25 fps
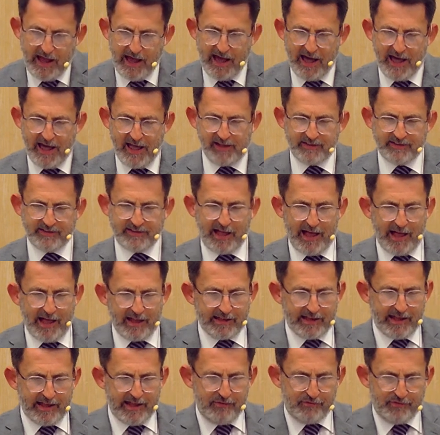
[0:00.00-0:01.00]
And that
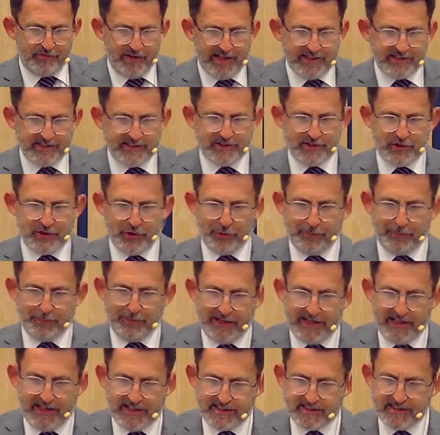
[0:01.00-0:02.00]
event took
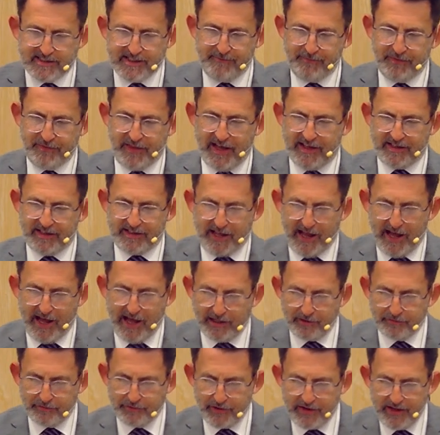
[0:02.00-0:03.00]
place at
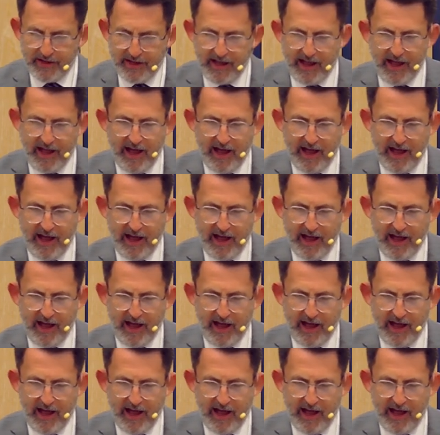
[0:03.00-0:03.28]
Calvary,